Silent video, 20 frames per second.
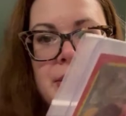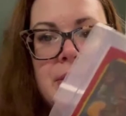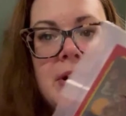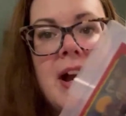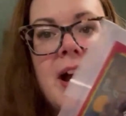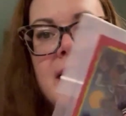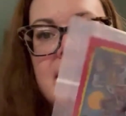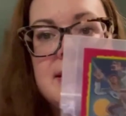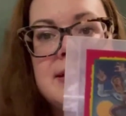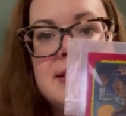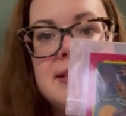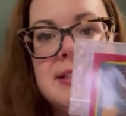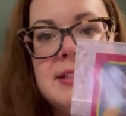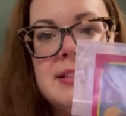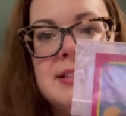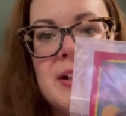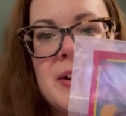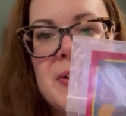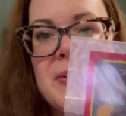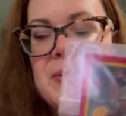you guys,
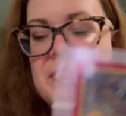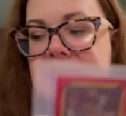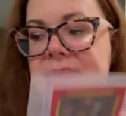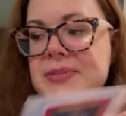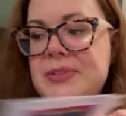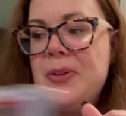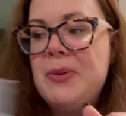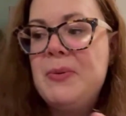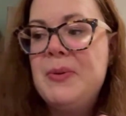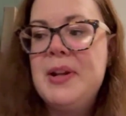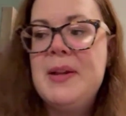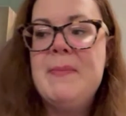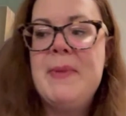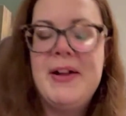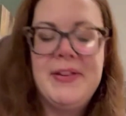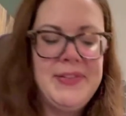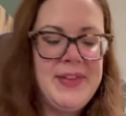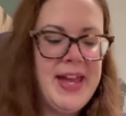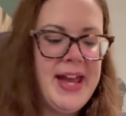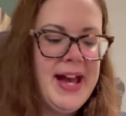so don't worry
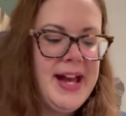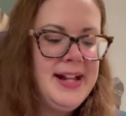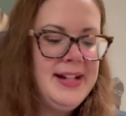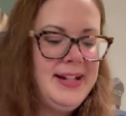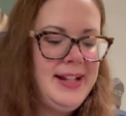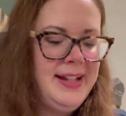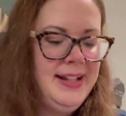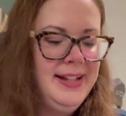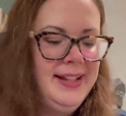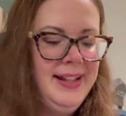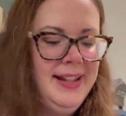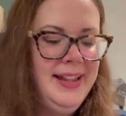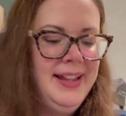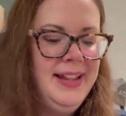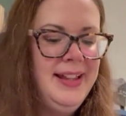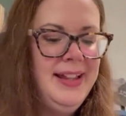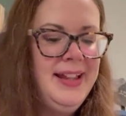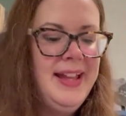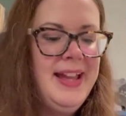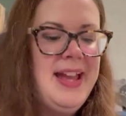about that.
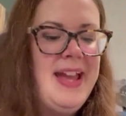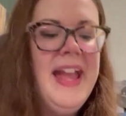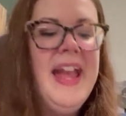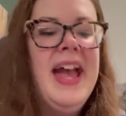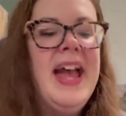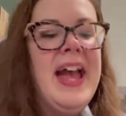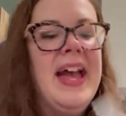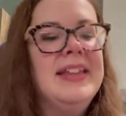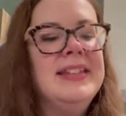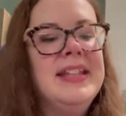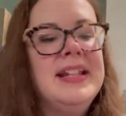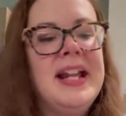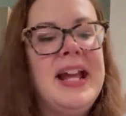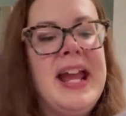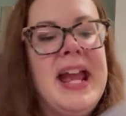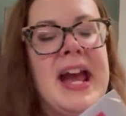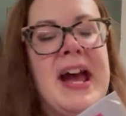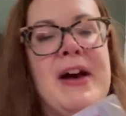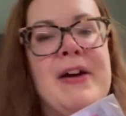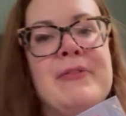And then I
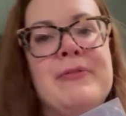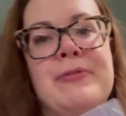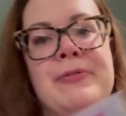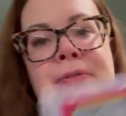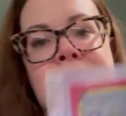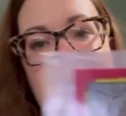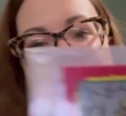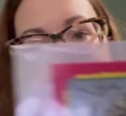have